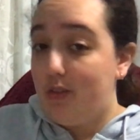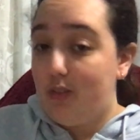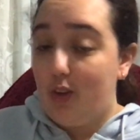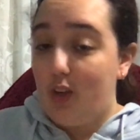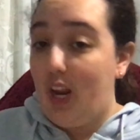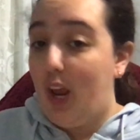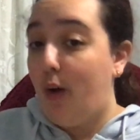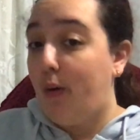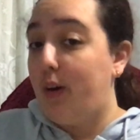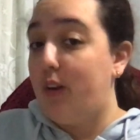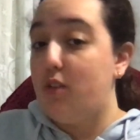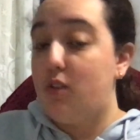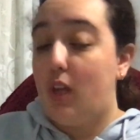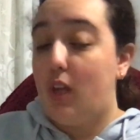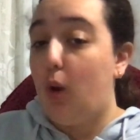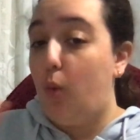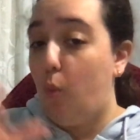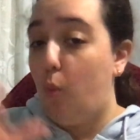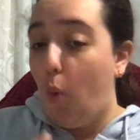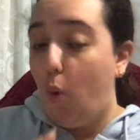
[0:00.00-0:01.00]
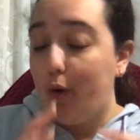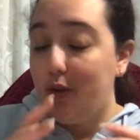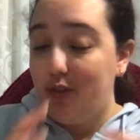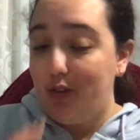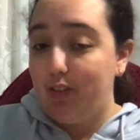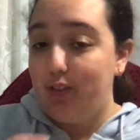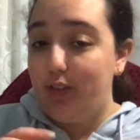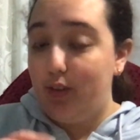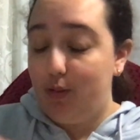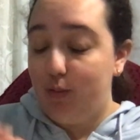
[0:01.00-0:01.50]
and areas that I
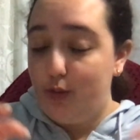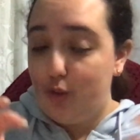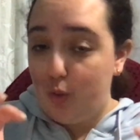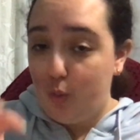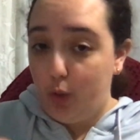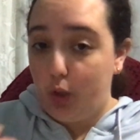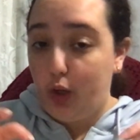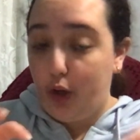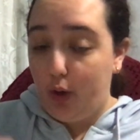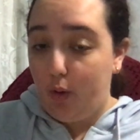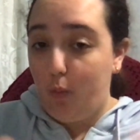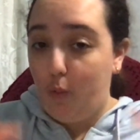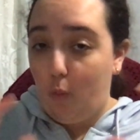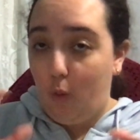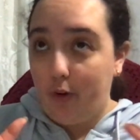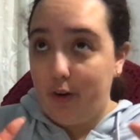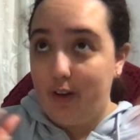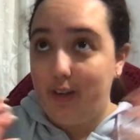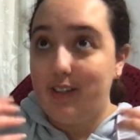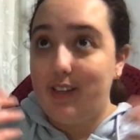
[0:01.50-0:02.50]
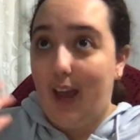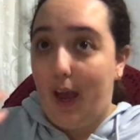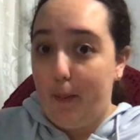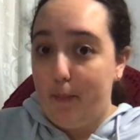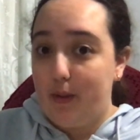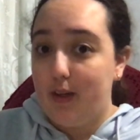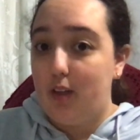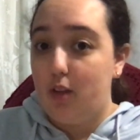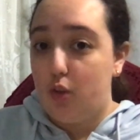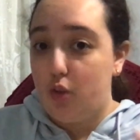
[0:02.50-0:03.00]
wanted to
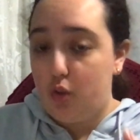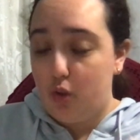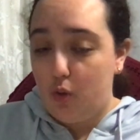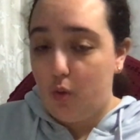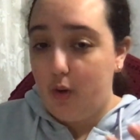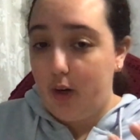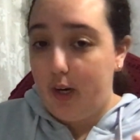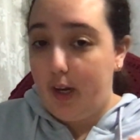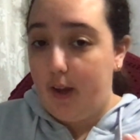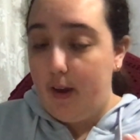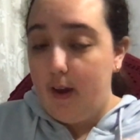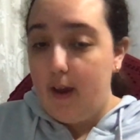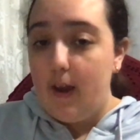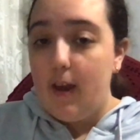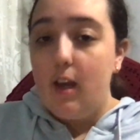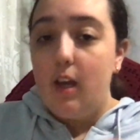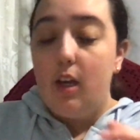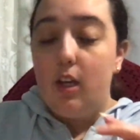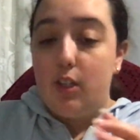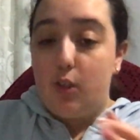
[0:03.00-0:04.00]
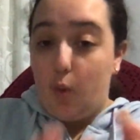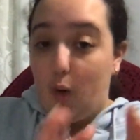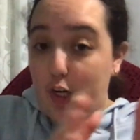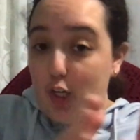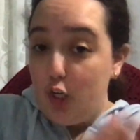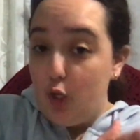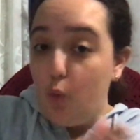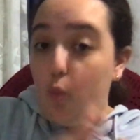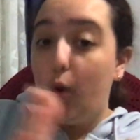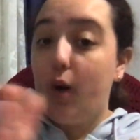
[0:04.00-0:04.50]
happen in the story, so I
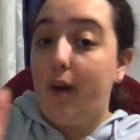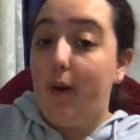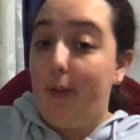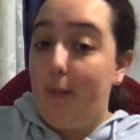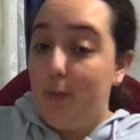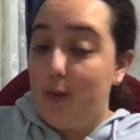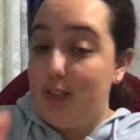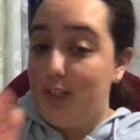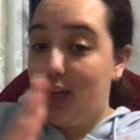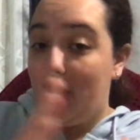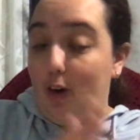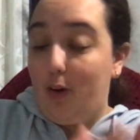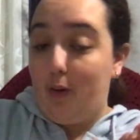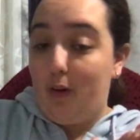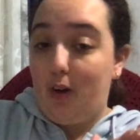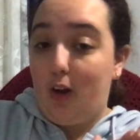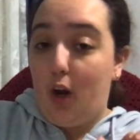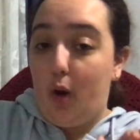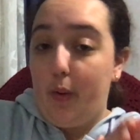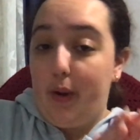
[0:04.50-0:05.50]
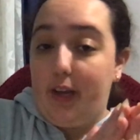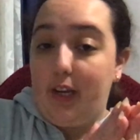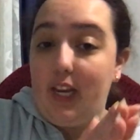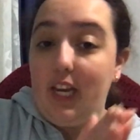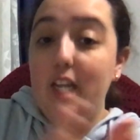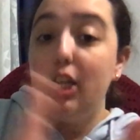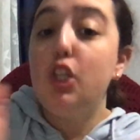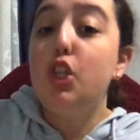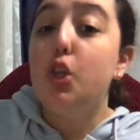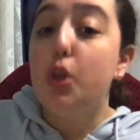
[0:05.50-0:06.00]
knew what I was going
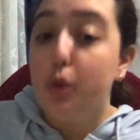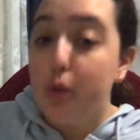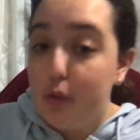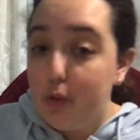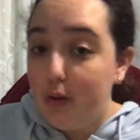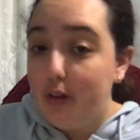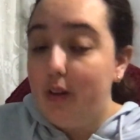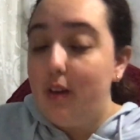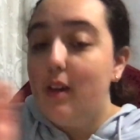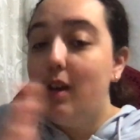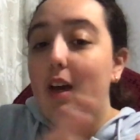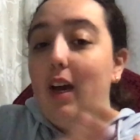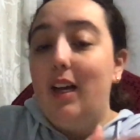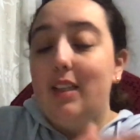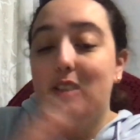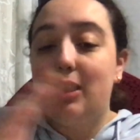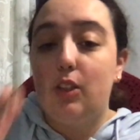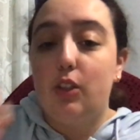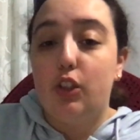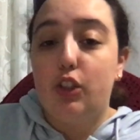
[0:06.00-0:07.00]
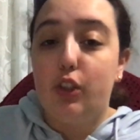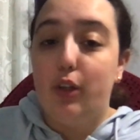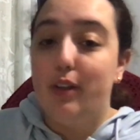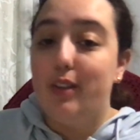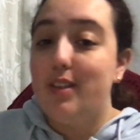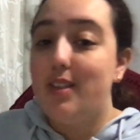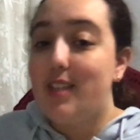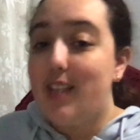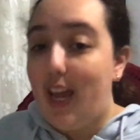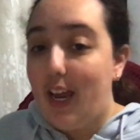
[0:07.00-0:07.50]
into until a
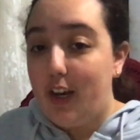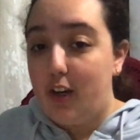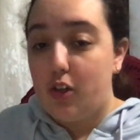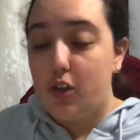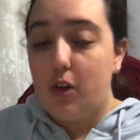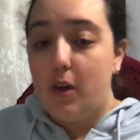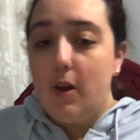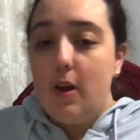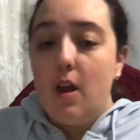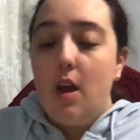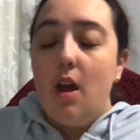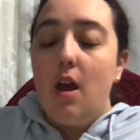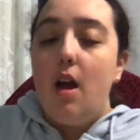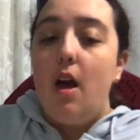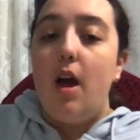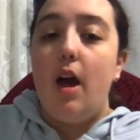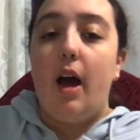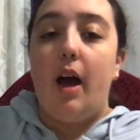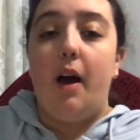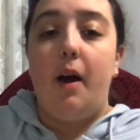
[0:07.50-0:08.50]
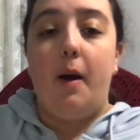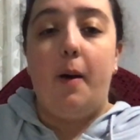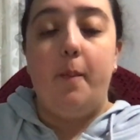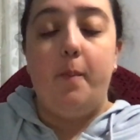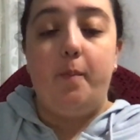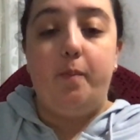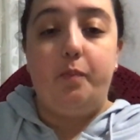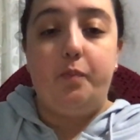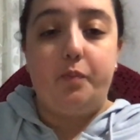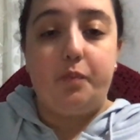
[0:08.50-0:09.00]
certain stage.
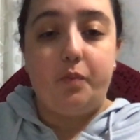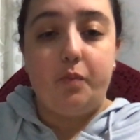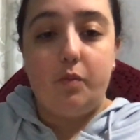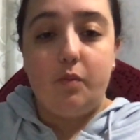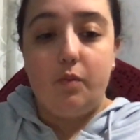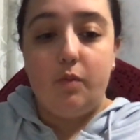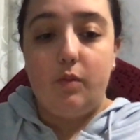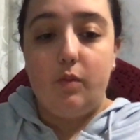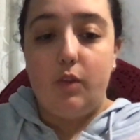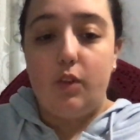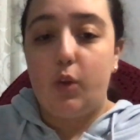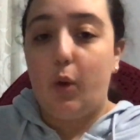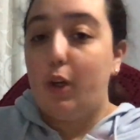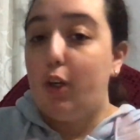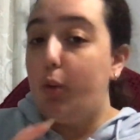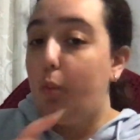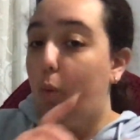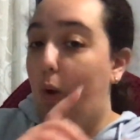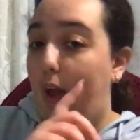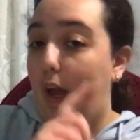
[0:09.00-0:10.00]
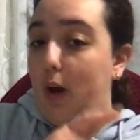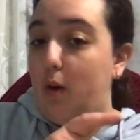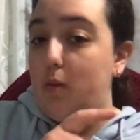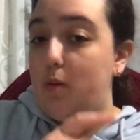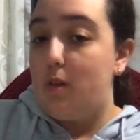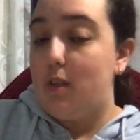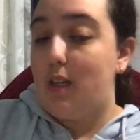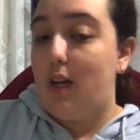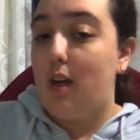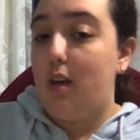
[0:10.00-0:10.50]
So I knew how it
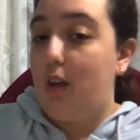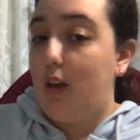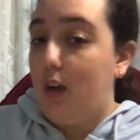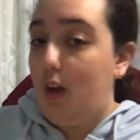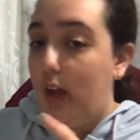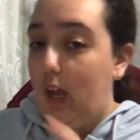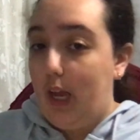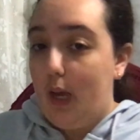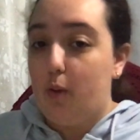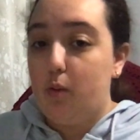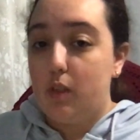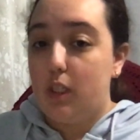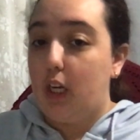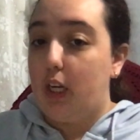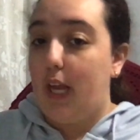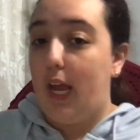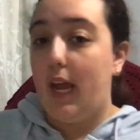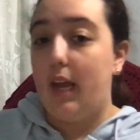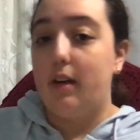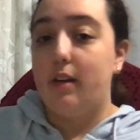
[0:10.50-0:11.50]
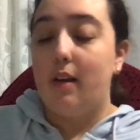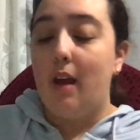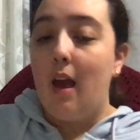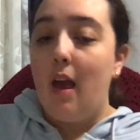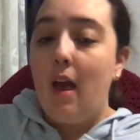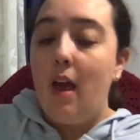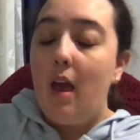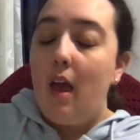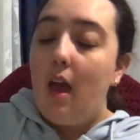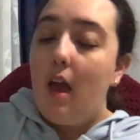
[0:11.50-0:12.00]
was starting, how it was going to end,
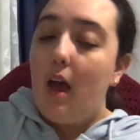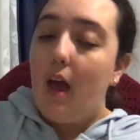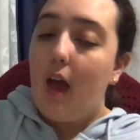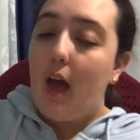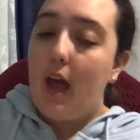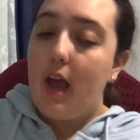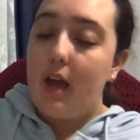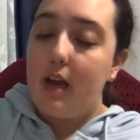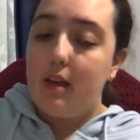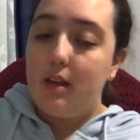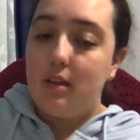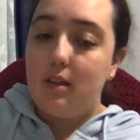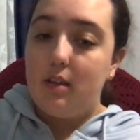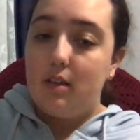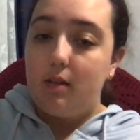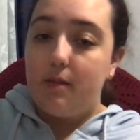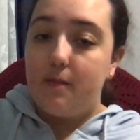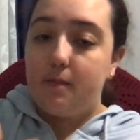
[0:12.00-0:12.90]
and